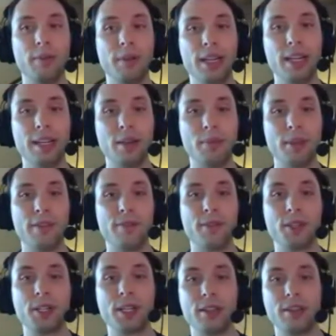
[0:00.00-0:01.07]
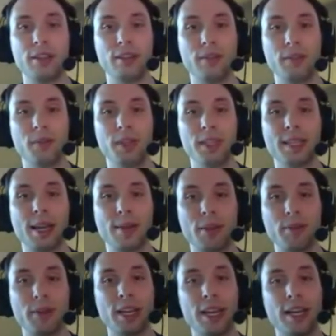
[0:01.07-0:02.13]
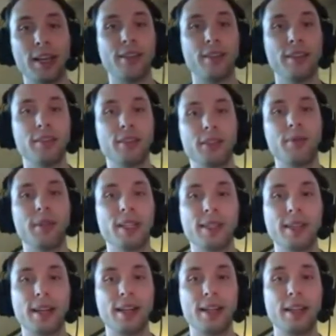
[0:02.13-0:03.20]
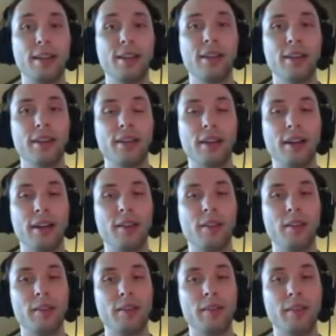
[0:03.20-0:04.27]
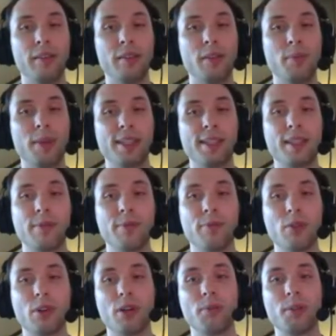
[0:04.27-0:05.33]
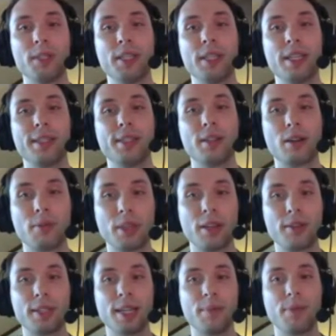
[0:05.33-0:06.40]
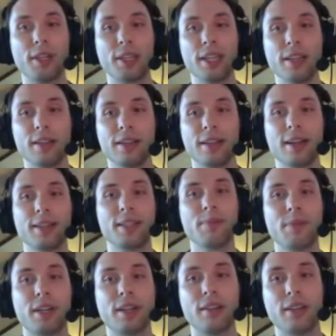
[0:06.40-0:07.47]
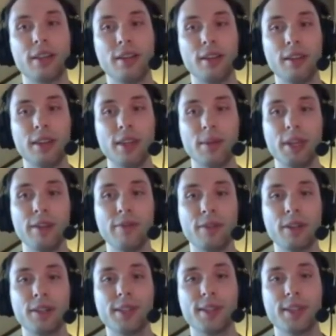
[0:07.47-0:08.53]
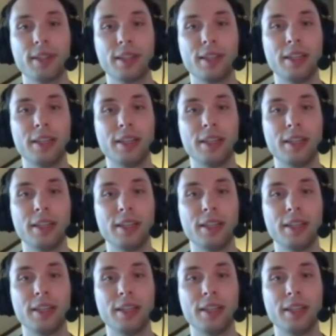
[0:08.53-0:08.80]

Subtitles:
We needed to be efficient with the time that we had. So we decided the best step forward was to get started with our site building, content modeling, and theming first.